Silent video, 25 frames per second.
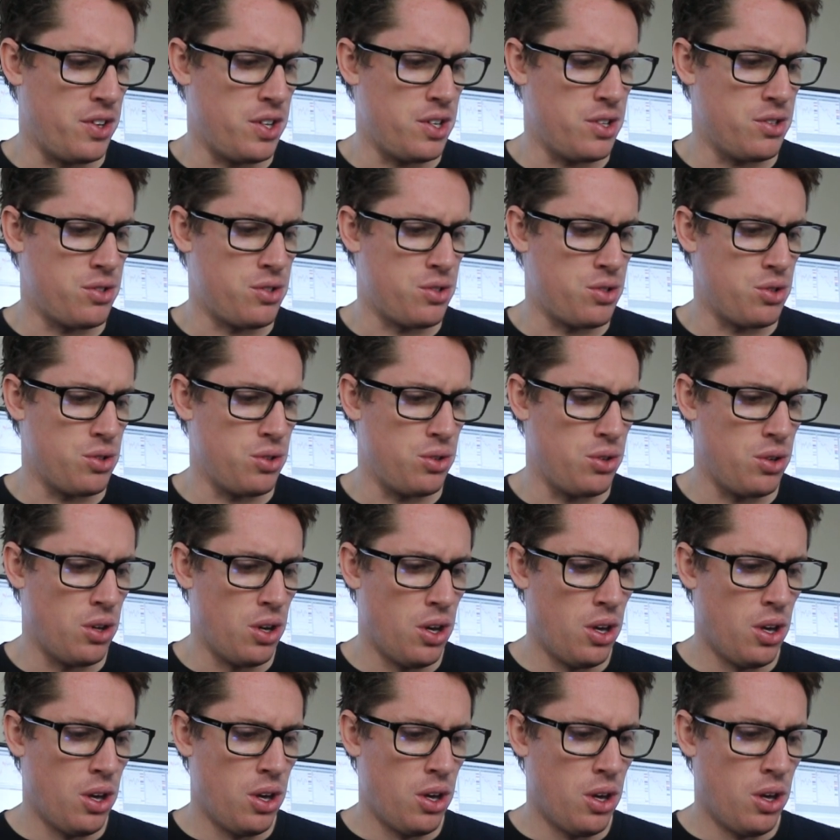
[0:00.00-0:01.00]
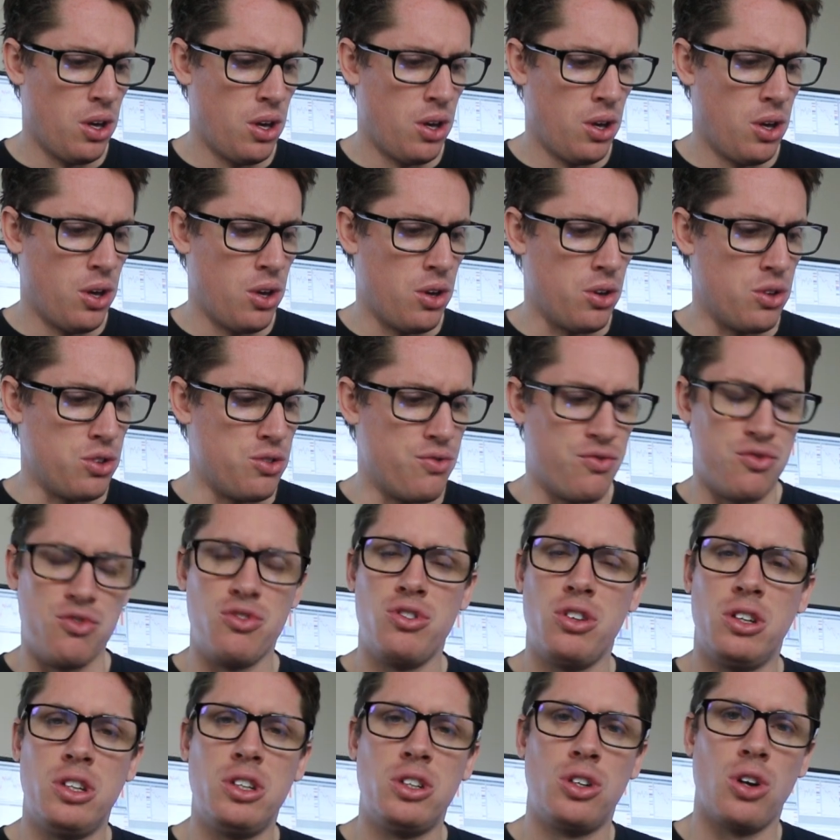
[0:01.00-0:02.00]
is you've
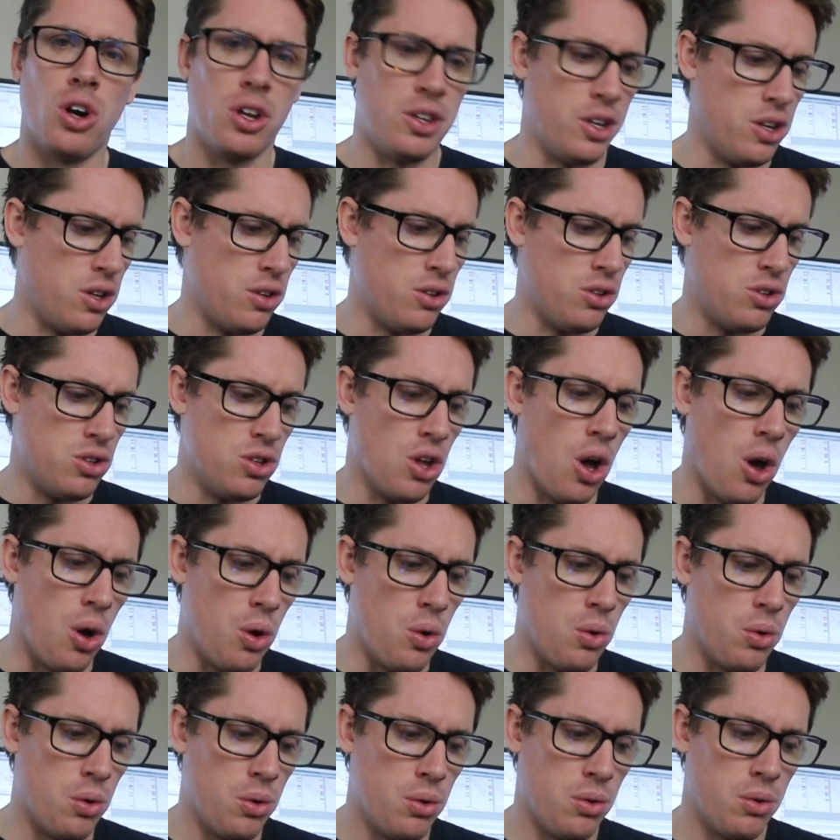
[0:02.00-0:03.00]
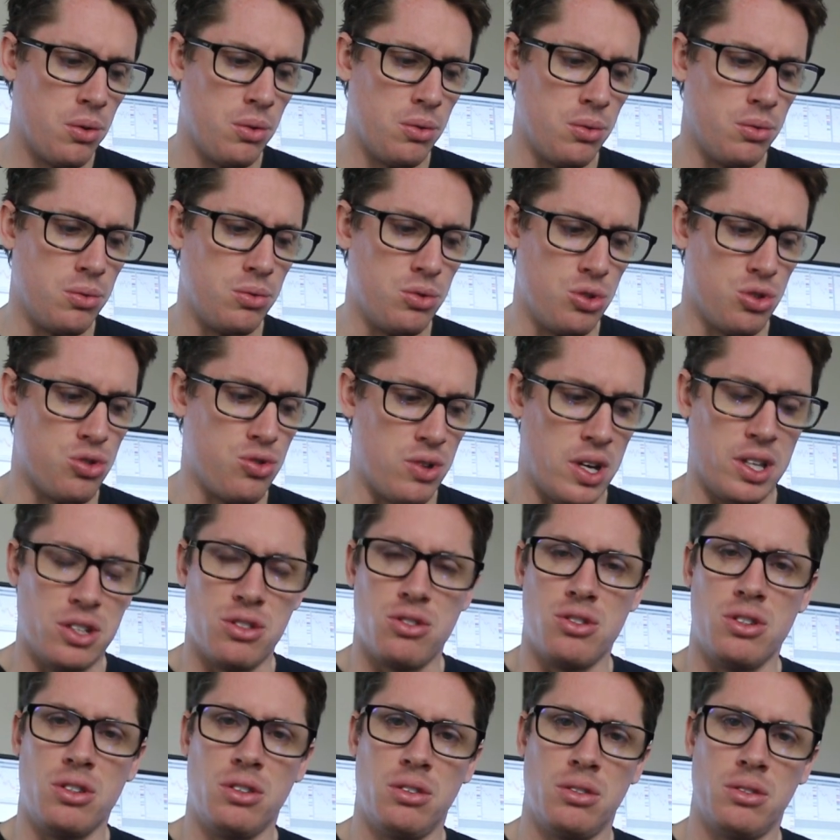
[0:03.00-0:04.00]
really got to know your
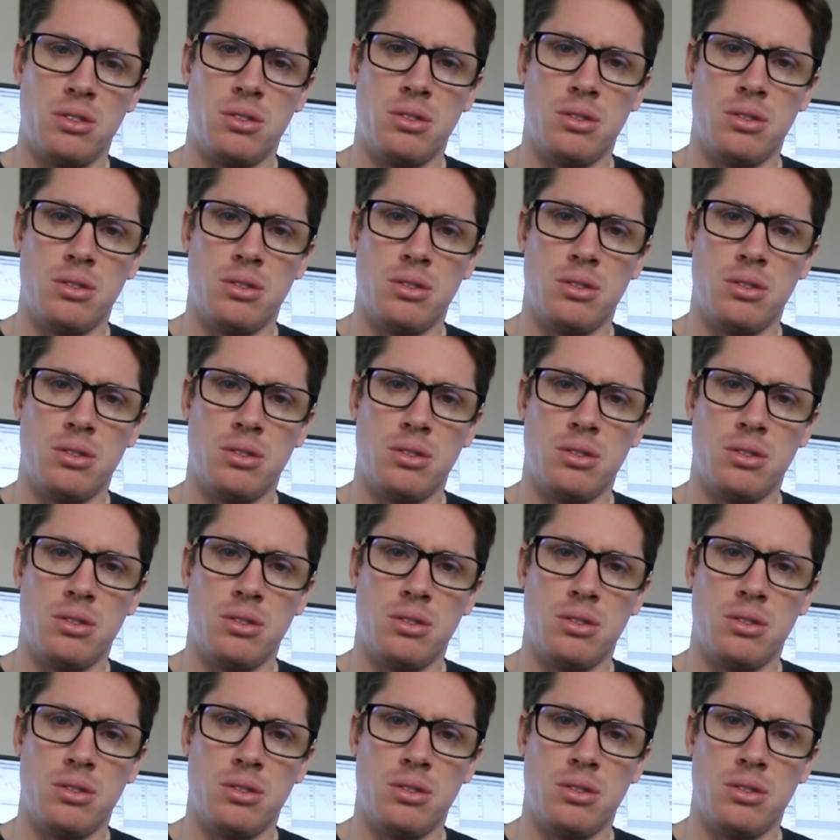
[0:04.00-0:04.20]
strategy.